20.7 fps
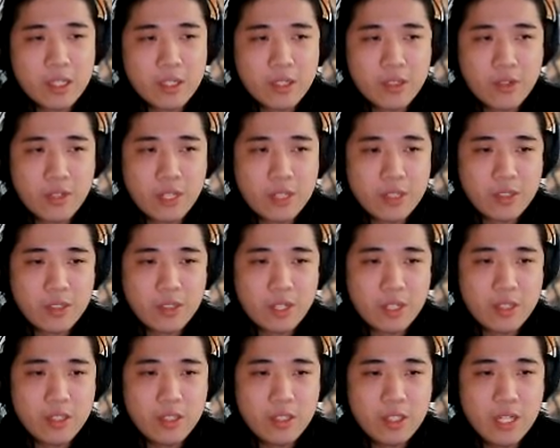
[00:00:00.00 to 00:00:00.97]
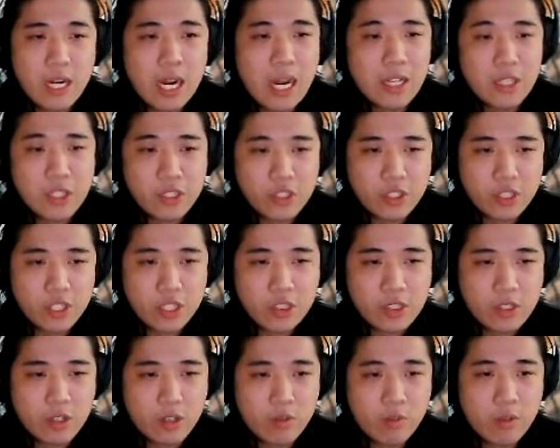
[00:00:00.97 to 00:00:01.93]
in 2019, IgG
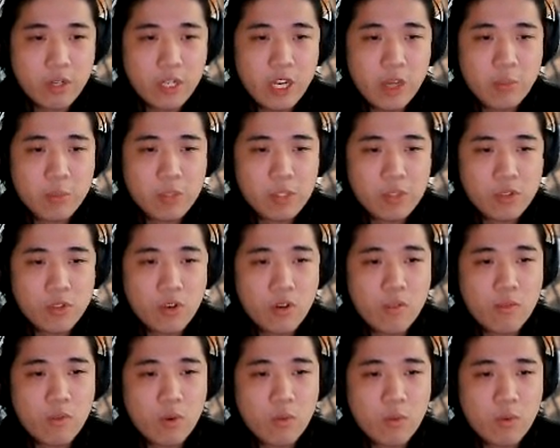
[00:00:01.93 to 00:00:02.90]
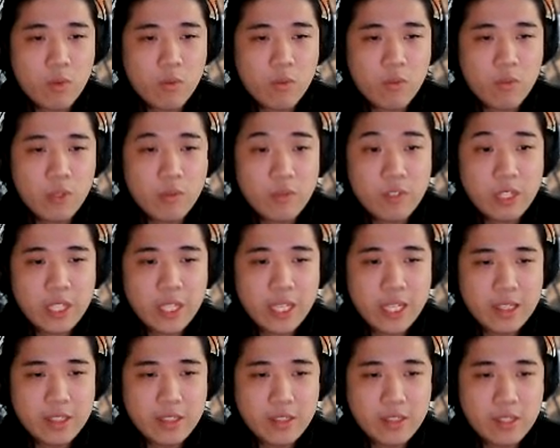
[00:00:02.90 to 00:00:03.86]
has already helped solve over 50
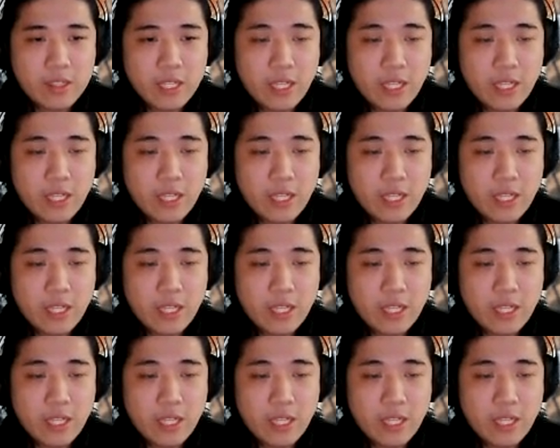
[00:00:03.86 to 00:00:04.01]
cases,